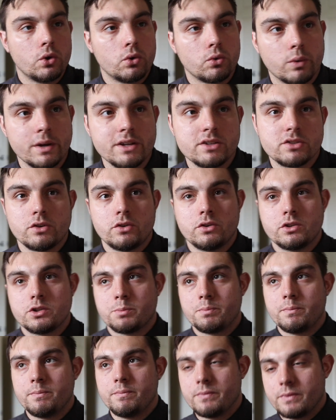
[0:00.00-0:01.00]
Research
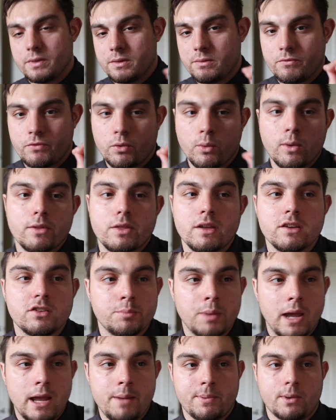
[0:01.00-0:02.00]
for this
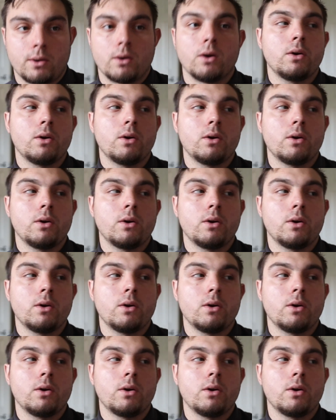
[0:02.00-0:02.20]
paper.